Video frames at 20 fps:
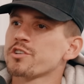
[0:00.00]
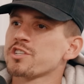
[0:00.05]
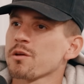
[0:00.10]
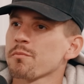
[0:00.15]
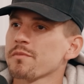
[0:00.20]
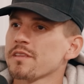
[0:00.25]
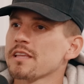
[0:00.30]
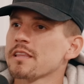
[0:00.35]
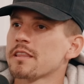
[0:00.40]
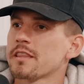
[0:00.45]
there's
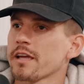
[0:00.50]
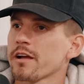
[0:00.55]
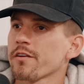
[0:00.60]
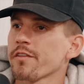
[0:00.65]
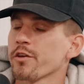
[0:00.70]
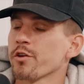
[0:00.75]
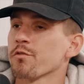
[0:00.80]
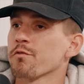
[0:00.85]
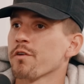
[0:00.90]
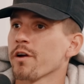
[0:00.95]
something there
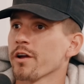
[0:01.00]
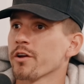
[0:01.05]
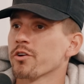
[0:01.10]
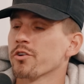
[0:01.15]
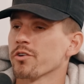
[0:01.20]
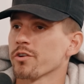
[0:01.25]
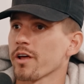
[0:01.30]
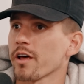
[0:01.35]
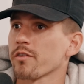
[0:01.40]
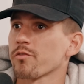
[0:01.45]
that you're very
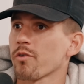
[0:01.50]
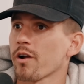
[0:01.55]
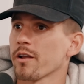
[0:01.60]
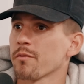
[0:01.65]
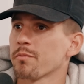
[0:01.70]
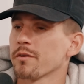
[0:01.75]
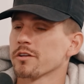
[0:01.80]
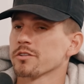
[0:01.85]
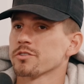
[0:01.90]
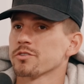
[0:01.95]
good at,
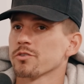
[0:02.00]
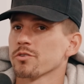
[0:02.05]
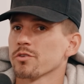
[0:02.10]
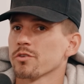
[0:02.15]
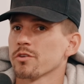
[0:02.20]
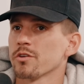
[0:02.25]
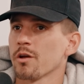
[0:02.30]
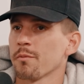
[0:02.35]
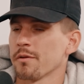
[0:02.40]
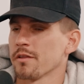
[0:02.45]
right? Because
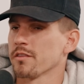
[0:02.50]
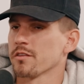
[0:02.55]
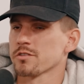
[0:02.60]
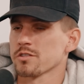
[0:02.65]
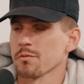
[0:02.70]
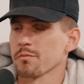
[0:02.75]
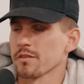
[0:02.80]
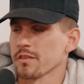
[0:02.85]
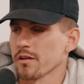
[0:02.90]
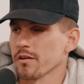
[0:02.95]
there's
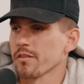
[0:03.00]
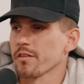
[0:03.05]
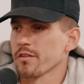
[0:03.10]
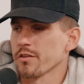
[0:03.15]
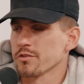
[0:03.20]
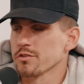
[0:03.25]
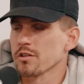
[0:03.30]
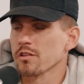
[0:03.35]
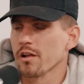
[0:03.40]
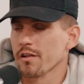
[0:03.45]
something there.
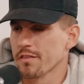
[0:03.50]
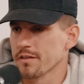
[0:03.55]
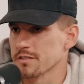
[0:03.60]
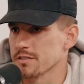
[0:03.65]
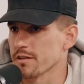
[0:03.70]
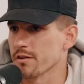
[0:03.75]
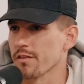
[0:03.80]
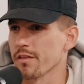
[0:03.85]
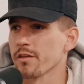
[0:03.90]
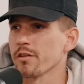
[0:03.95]
There's a lot of
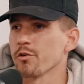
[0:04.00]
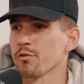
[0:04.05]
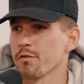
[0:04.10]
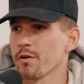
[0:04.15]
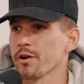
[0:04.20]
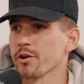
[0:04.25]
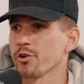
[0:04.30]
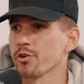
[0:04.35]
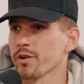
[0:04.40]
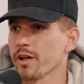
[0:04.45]
things there that you're
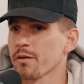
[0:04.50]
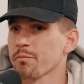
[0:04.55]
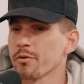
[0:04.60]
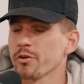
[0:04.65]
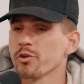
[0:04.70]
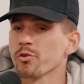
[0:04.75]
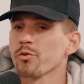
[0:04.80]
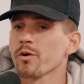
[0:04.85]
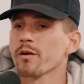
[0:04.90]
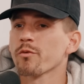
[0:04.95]
very good at,
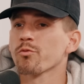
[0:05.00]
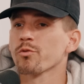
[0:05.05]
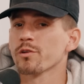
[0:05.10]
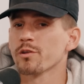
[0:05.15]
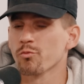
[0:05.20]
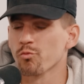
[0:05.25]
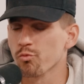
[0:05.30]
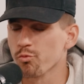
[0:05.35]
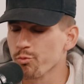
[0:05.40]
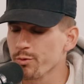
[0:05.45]
but
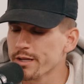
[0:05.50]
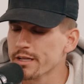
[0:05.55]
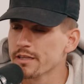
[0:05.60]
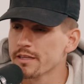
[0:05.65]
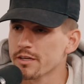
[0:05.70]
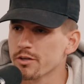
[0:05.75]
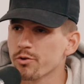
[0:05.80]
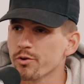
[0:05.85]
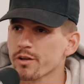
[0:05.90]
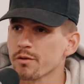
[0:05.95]
you're
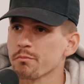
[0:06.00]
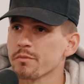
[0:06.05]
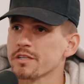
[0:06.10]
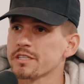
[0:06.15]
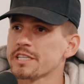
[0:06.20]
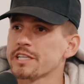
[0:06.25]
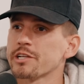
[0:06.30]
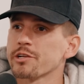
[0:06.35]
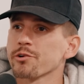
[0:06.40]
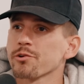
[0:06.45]
really good at
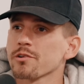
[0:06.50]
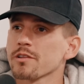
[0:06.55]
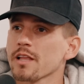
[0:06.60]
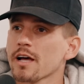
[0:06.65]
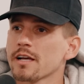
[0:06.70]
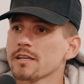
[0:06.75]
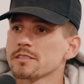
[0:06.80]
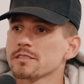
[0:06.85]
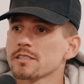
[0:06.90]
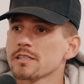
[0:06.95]

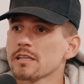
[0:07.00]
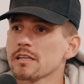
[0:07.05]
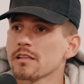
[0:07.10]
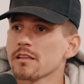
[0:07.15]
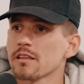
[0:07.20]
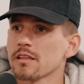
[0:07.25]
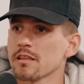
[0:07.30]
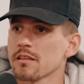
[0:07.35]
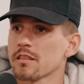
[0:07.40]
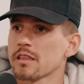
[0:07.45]

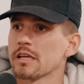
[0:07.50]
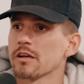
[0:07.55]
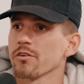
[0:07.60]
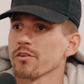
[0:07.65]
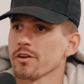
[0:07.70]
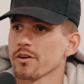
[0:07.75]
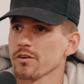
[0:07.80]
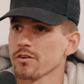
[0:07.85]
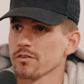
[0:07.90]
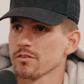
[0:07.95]
materializing the
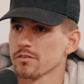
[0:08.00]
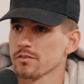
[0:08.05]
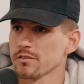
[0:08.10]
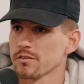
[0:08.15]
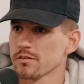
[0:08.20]
ethereal,